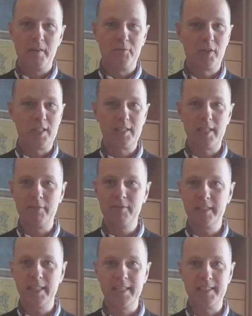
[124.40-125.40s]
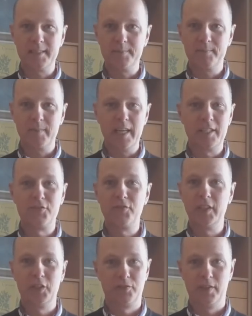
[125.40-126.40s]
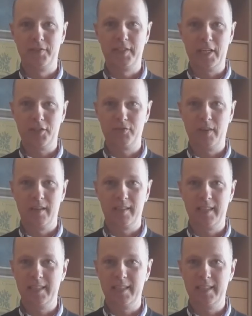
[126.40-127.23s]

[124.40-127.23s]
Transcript: For the seventies, it's filled with JazzFunk.